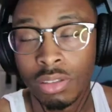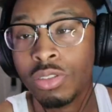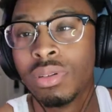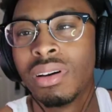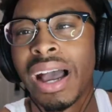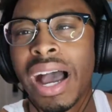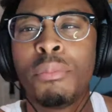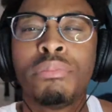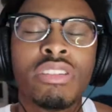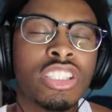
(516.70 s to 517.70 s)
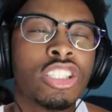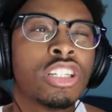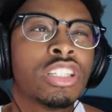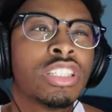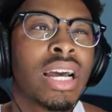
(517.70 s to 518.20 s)
You I'm pretty
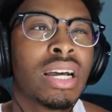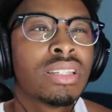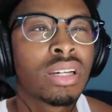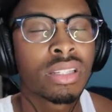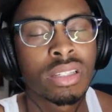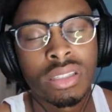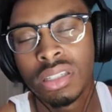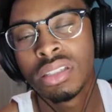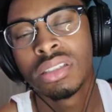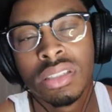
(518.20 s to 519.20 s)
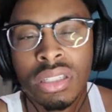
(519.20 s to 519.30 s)
sure nine times out of ten